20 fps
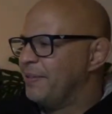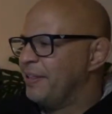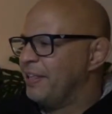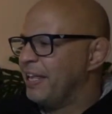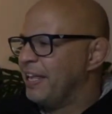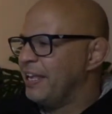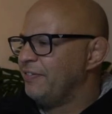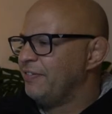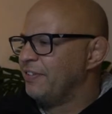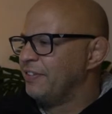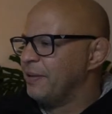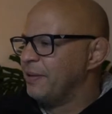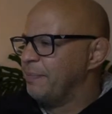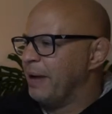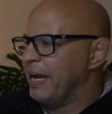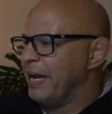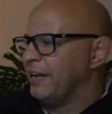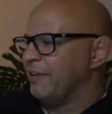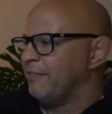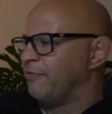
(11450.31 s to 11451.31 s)
Even the
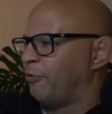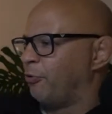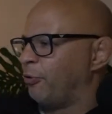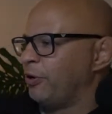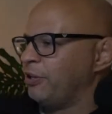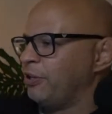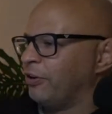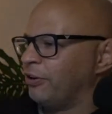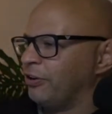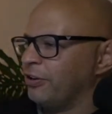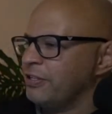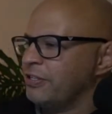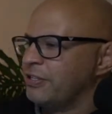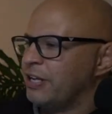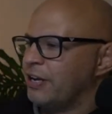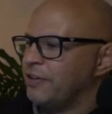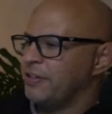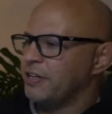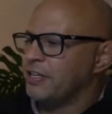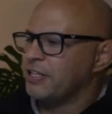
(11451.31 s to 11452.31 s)
main $40.
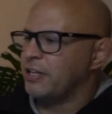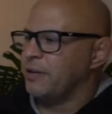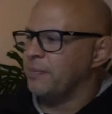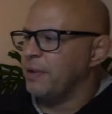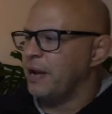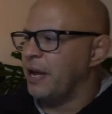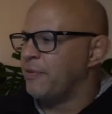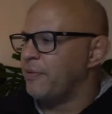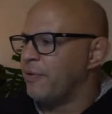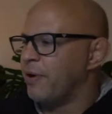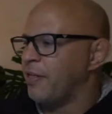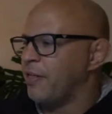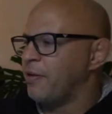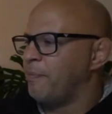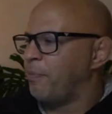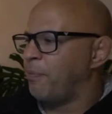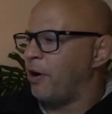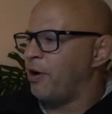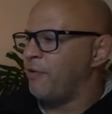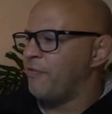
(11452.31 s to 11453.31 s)
Don't think so, man. Rather
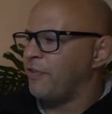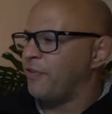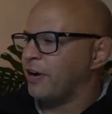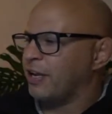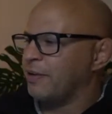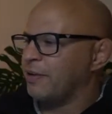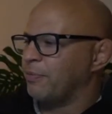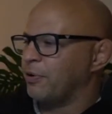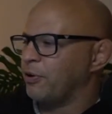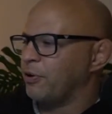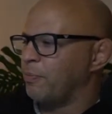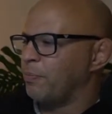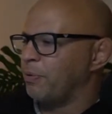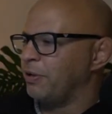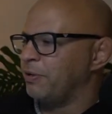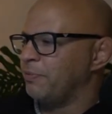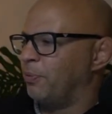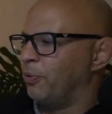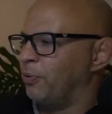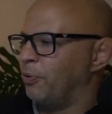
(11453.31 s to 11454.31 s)
buy a fucking Monopoly
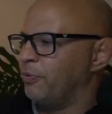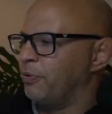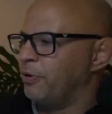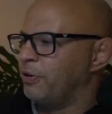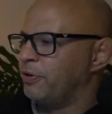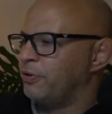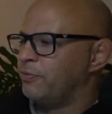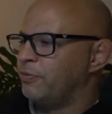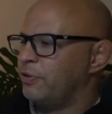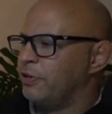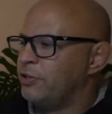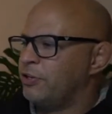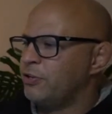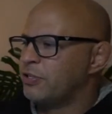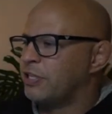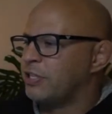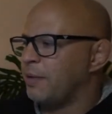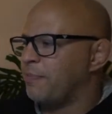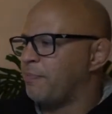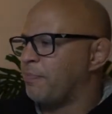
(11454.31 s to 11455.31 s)
board. Reduce
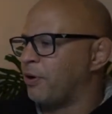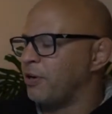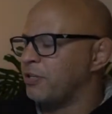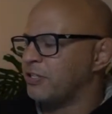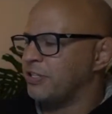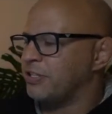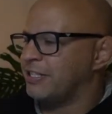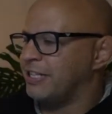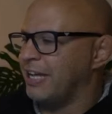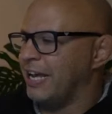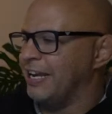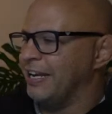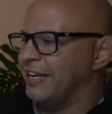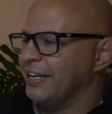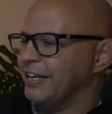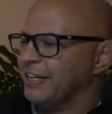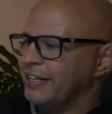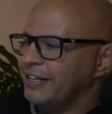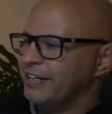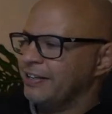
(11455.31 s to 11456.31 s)
that price to 10.
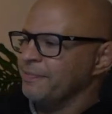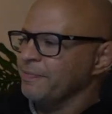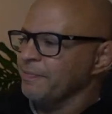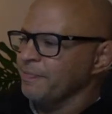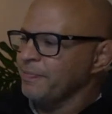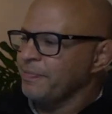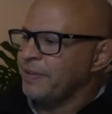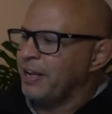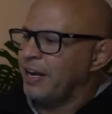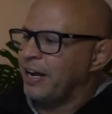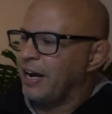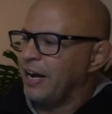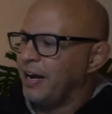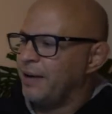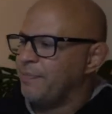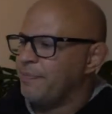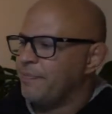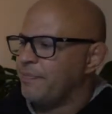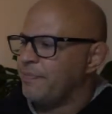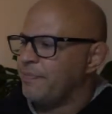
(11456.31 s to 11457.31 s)
Um.